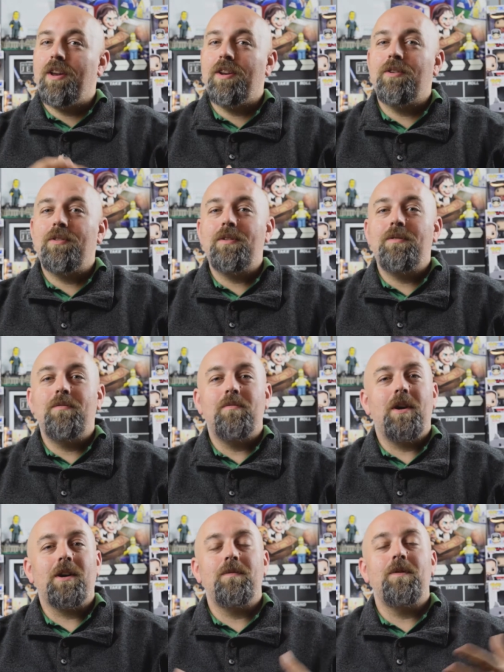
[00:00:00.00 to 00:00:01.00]
you doing?
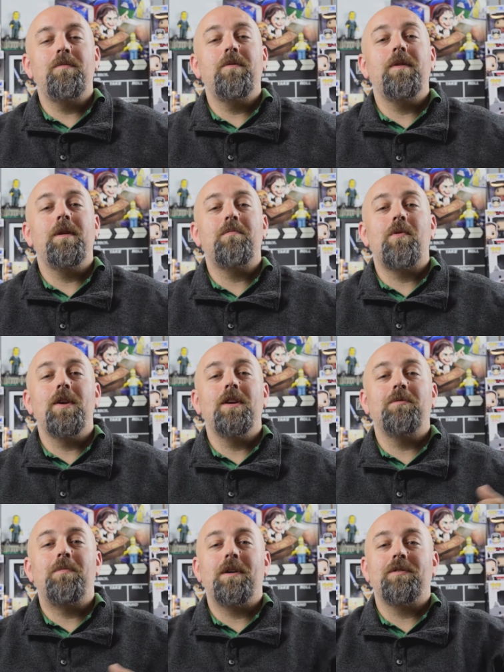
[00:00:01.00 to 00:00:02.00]
Welcome to Movie
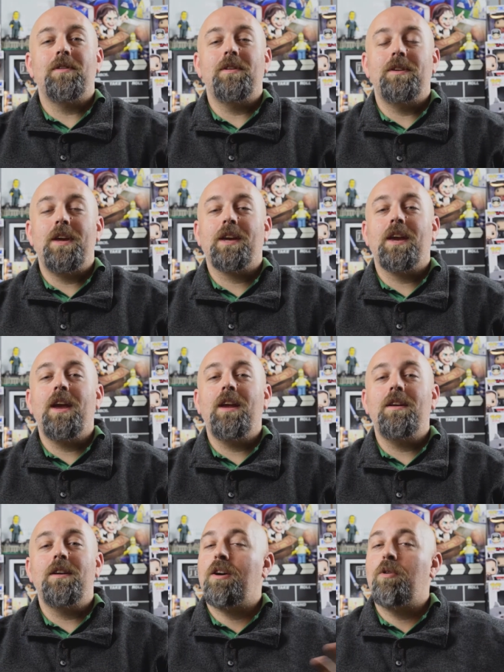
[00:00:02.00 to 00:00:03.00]
Emporium's Best of the
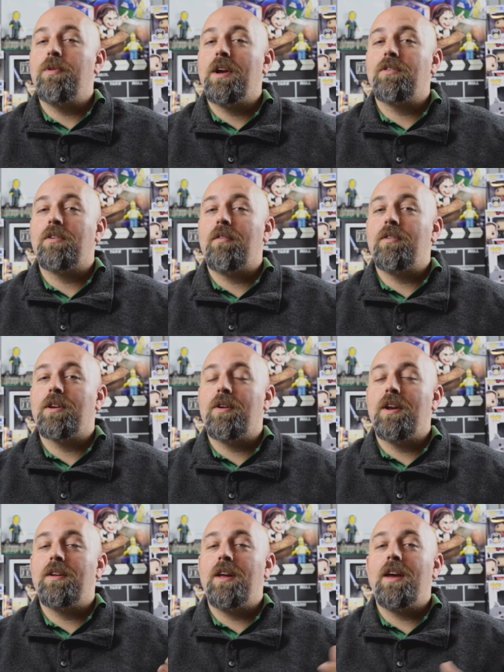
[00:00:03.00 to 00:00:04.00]
Decade. I hope you guys are having a
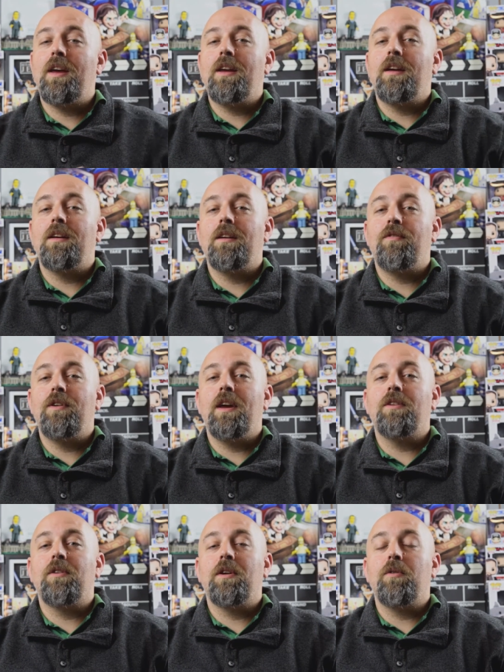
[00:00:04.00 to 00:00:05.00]
great day. If you
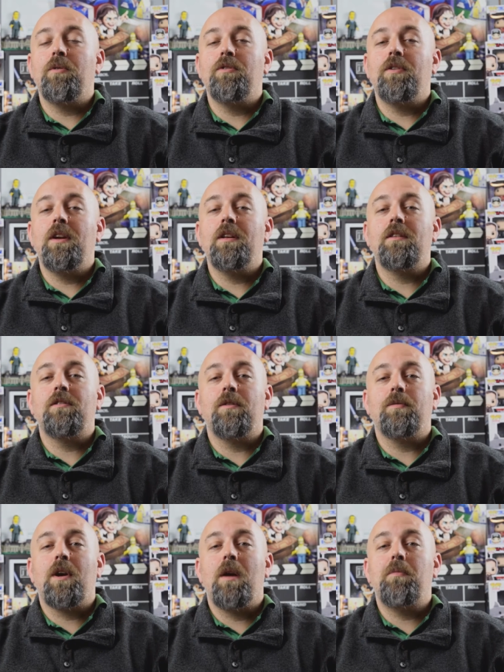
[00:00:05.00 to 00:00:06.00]
guys like what you see, hit the
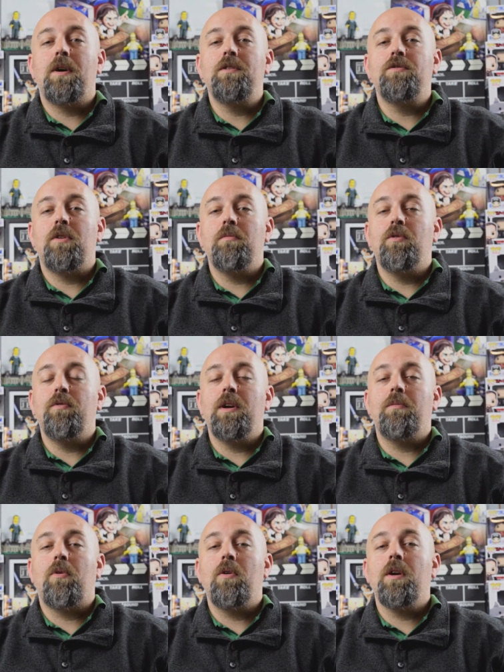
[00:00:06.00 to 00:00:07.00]
subscribe button, join Movie
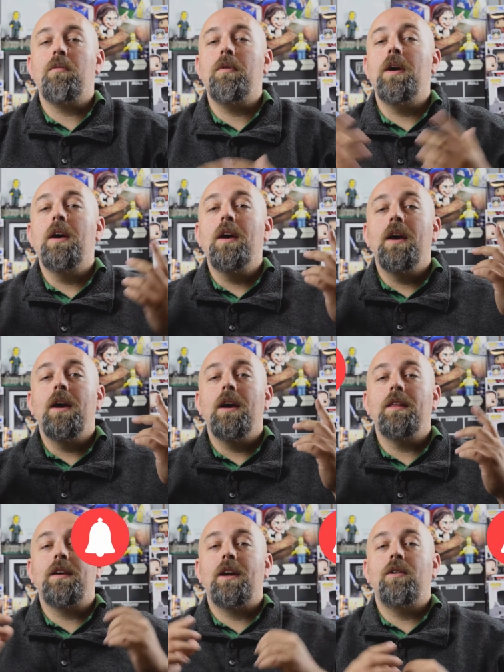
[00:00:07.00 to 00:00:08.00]
Emporium,
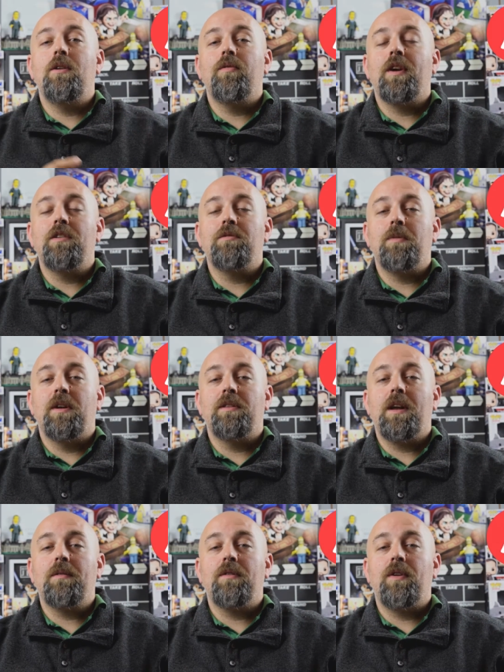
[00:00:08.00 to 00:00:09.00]
hit that notification bell at
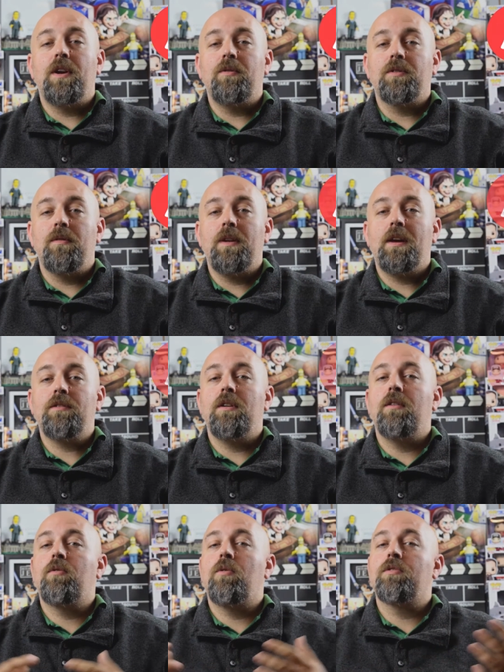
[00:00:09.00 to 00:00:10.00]
the top to find out what's coming next,
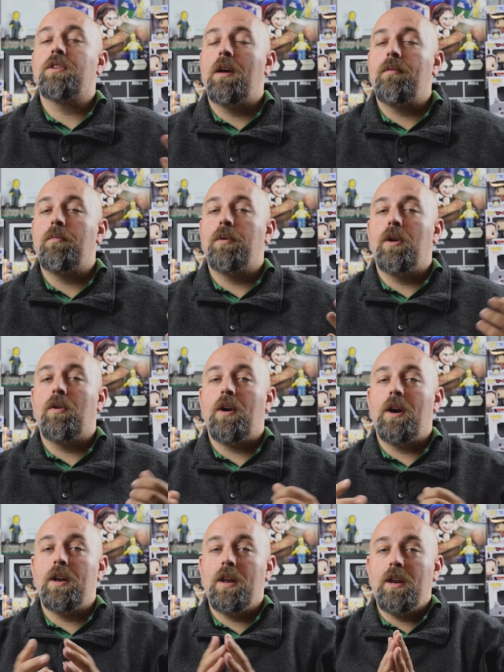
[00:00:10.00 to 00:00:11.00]
and of course, comment below
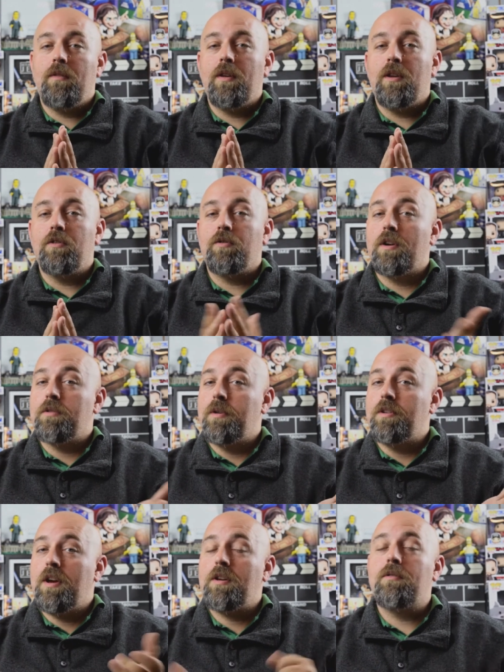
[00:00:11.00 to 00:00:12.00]
on any video that you watch on
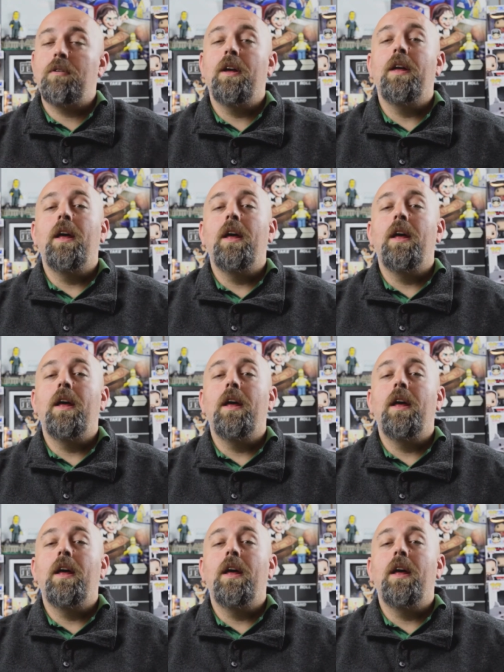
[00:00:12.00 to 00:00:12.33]
my channel.